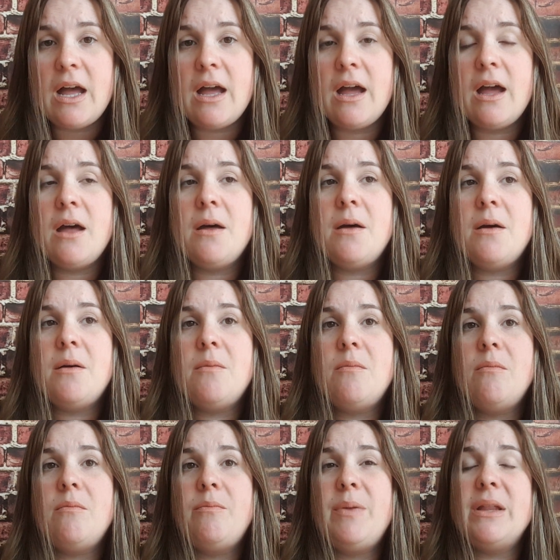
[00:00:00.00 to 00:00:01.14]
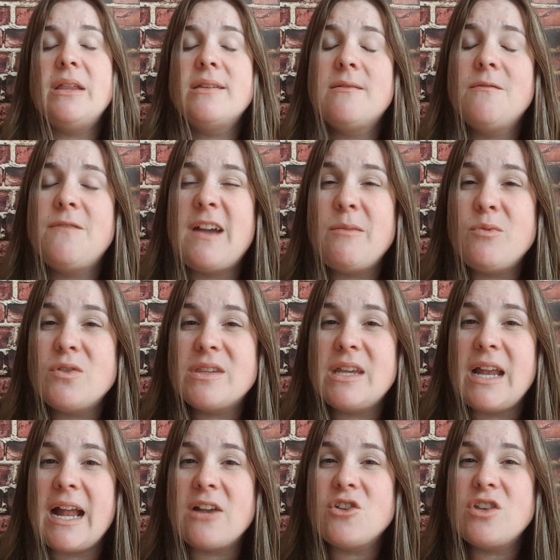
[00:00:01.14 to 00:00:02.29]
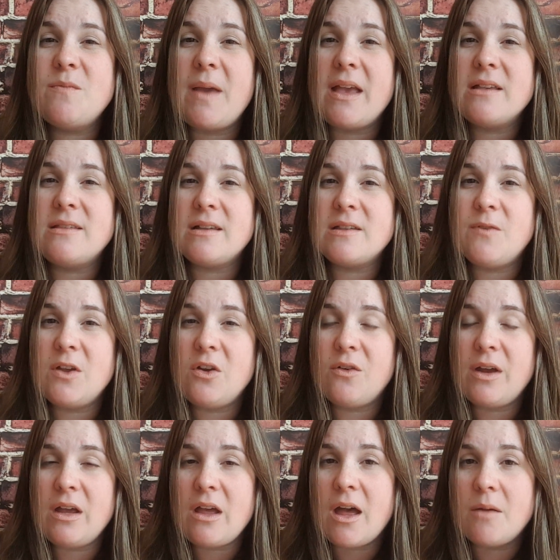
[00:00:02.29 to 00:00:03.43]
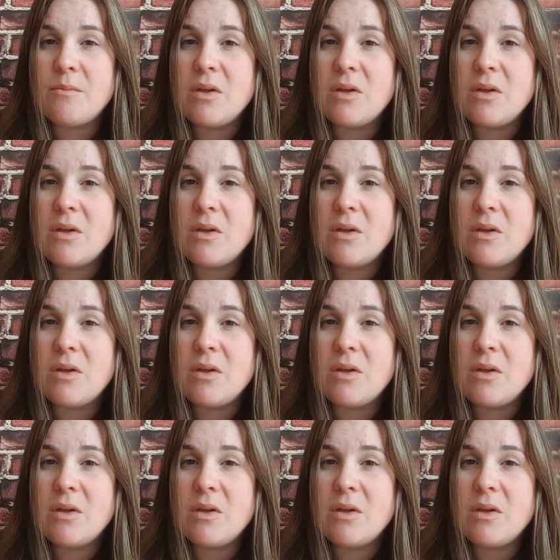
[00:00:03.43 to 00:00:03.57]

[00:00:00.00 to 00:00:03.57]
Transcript: but less than 5% actually make a 6-figure income,